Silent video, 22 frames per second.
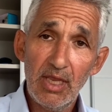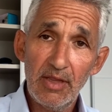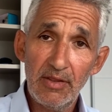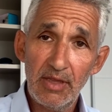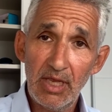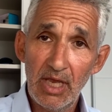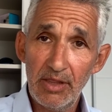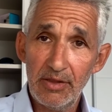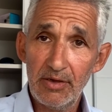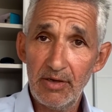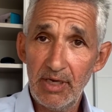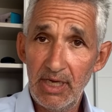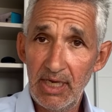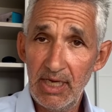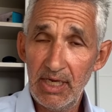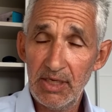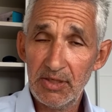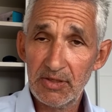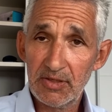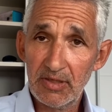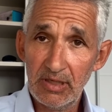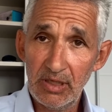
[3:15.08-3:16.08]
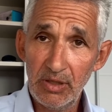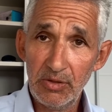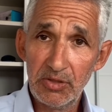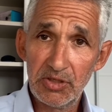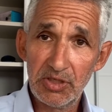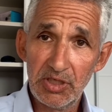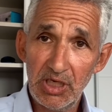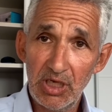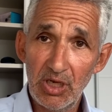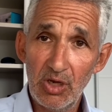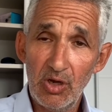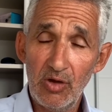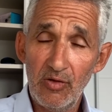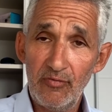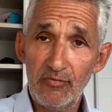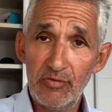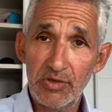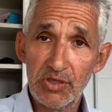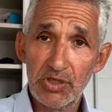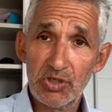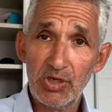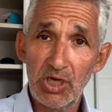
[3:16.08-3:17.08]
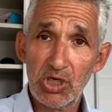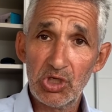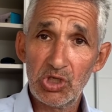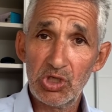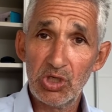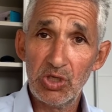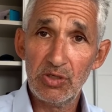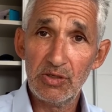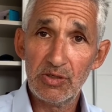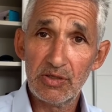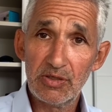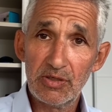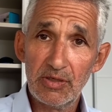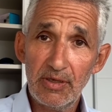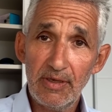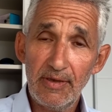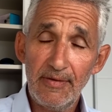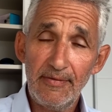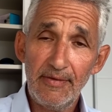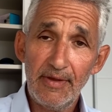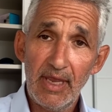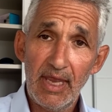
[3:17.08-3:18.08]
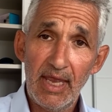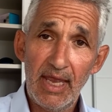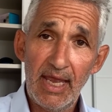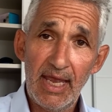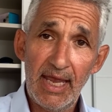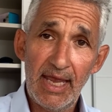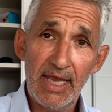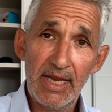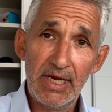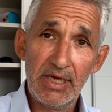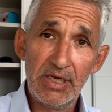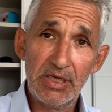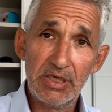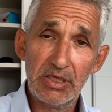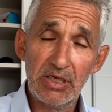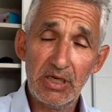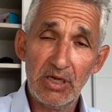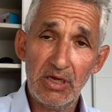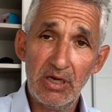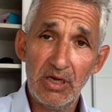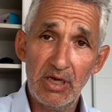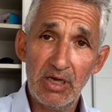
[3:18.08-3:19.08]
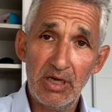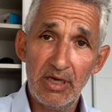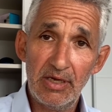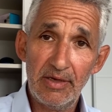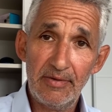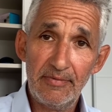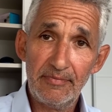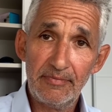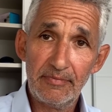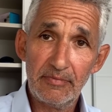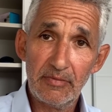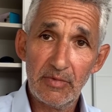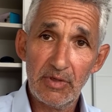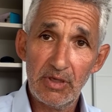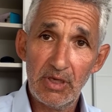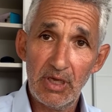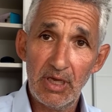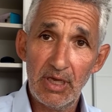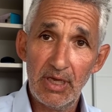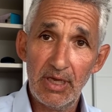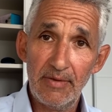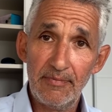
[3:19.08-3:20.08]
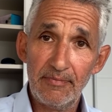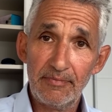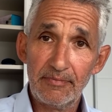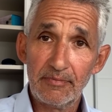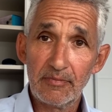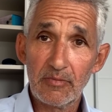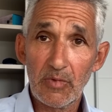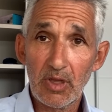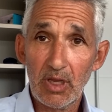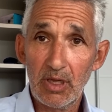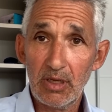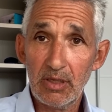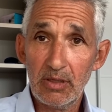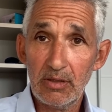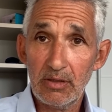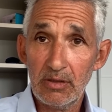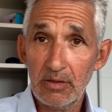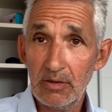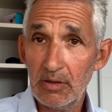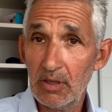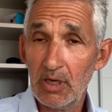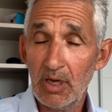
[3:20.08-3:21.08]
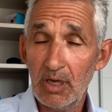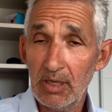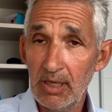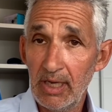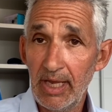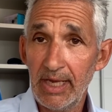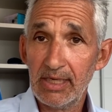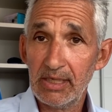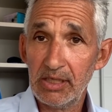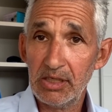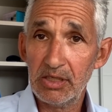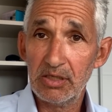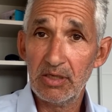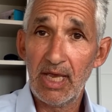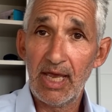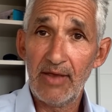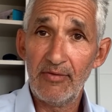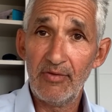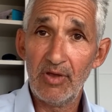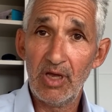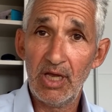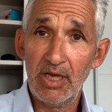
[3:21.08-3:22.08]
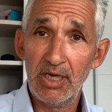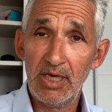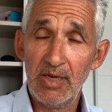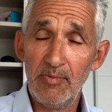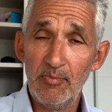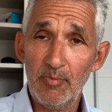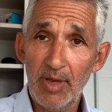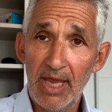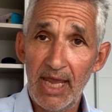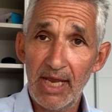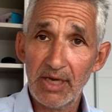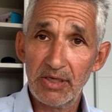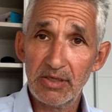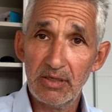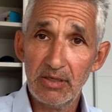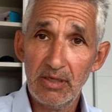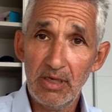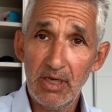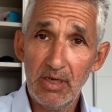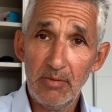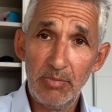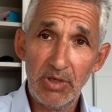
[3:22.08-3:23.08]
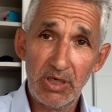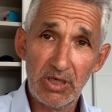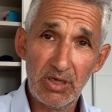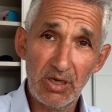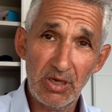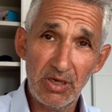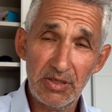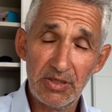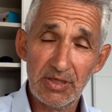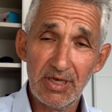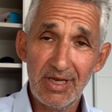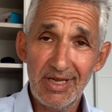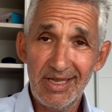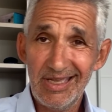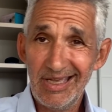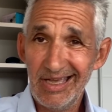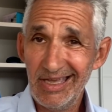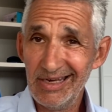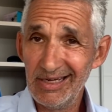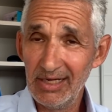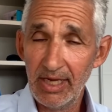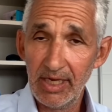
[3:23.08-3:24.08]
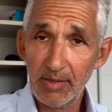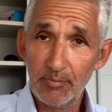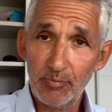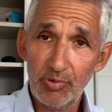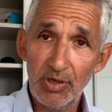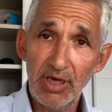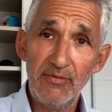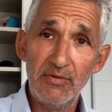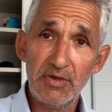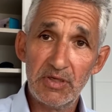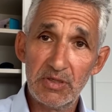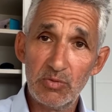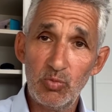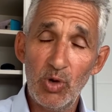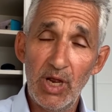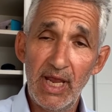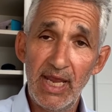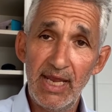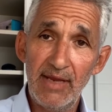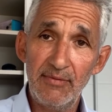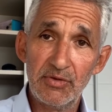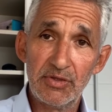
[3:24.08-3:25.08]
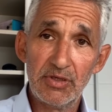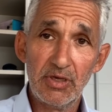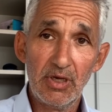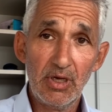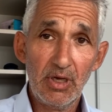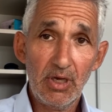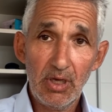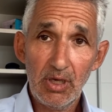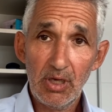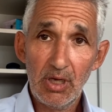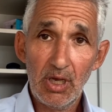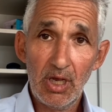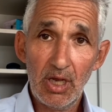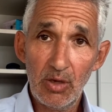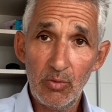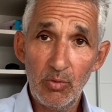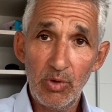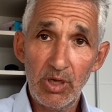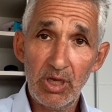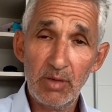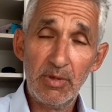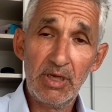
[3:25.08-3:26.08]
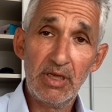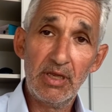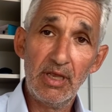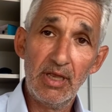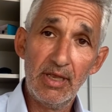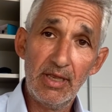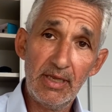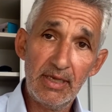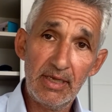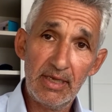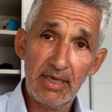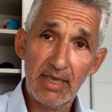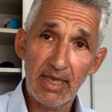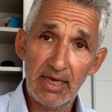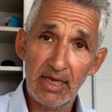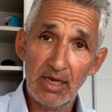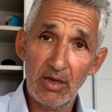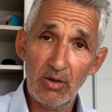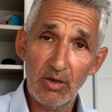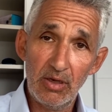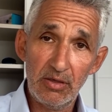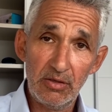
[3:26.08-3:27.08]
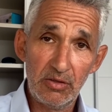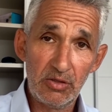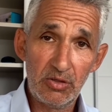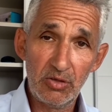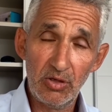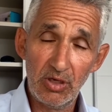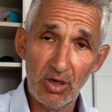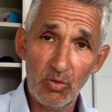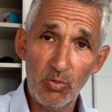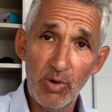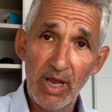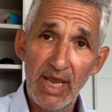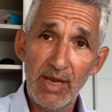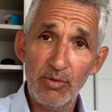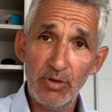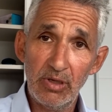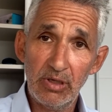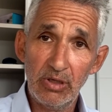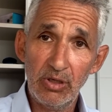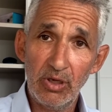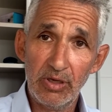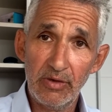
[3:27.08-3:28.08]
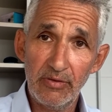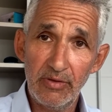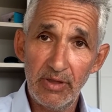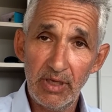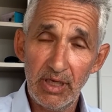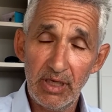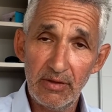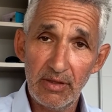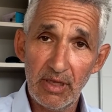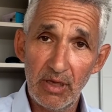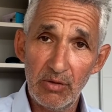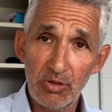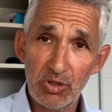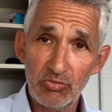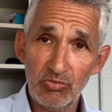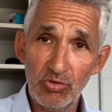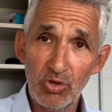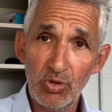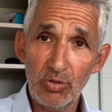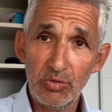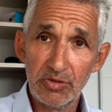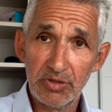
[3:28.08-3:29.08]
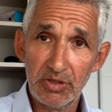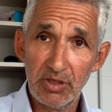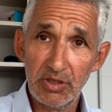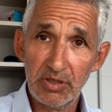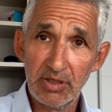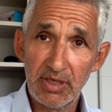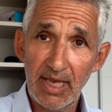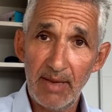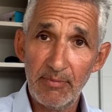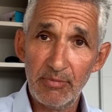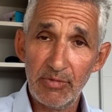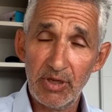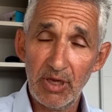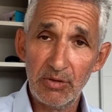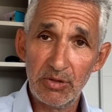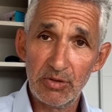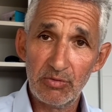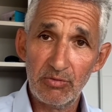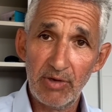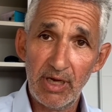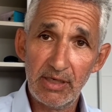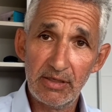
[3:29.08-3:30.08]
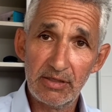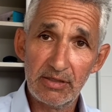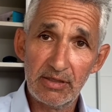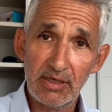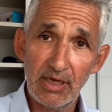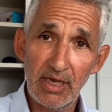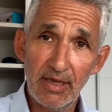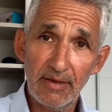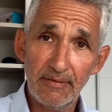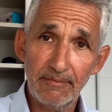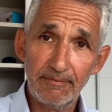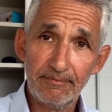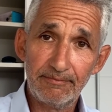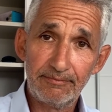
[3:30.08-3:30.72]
The other is the loosening of restrictions, and are uh, that are likely to have a, an impact, because unlike previous waves, uh, we're going to be getting doing away with a lot of the those rules that kept those rates down.